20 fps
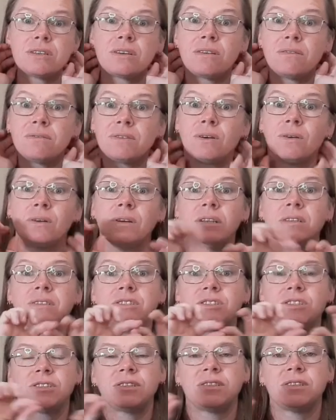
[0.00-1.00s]
that I've got is
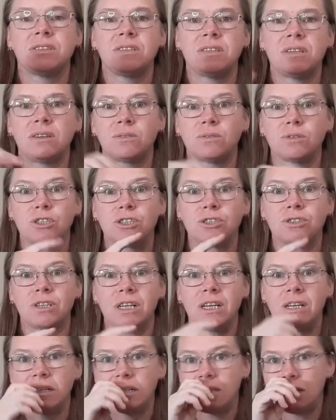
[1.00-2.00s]
just a single
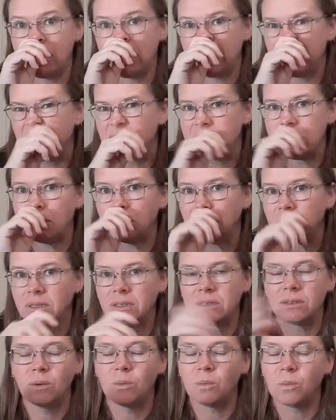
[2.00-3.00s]
strand and you can double
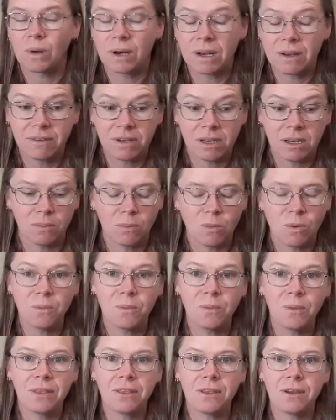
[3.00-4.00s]
it or whatever you
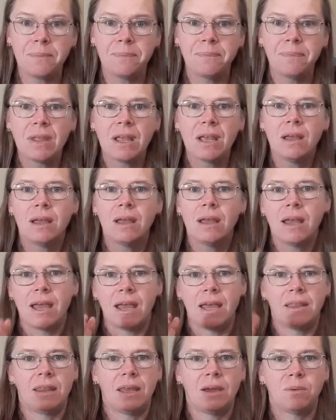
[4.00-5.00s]
want with it.
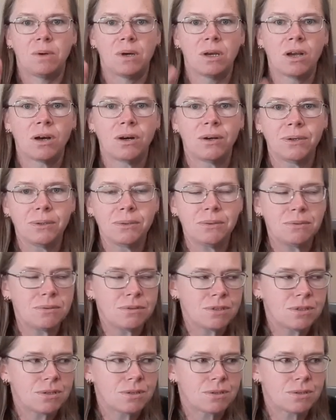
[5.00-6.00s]
And they were
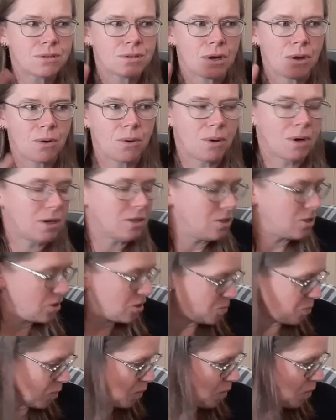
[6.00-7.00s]
cones, so I
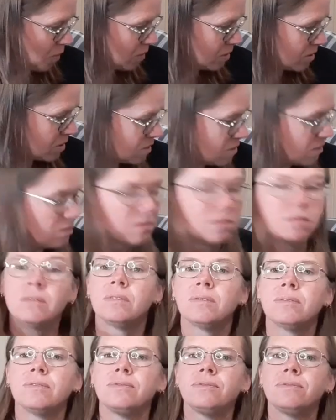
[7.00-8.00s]
just bought
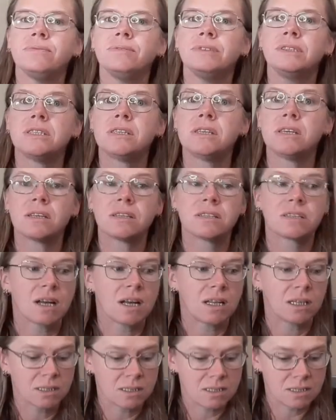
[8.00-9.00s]
6
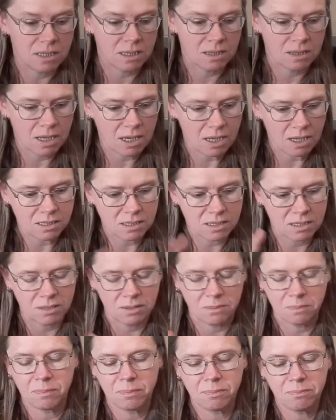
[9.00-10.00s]
colours in that,
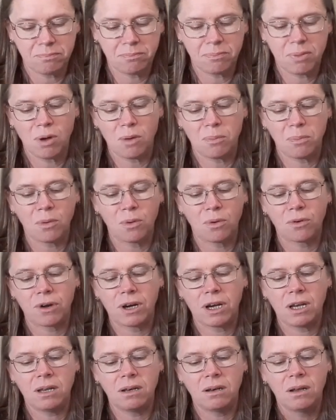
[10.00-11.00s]
the purple,
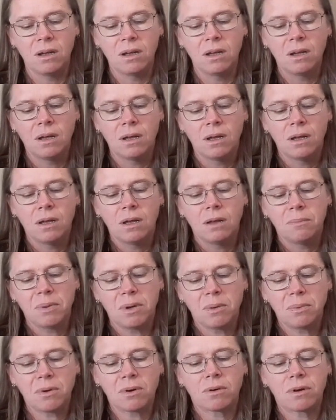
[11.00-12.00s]
green,
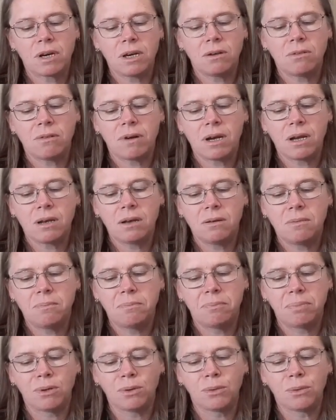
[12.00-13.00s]
red,
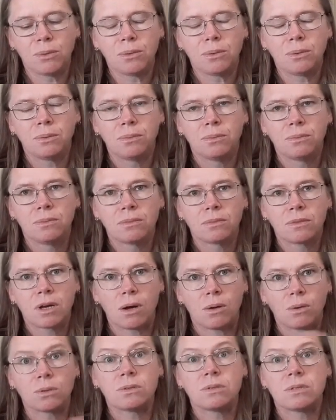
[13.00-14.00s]
blue,
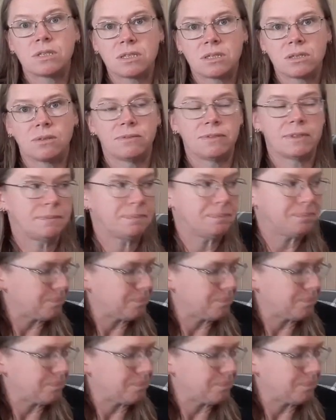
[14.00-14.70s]
gold and silver.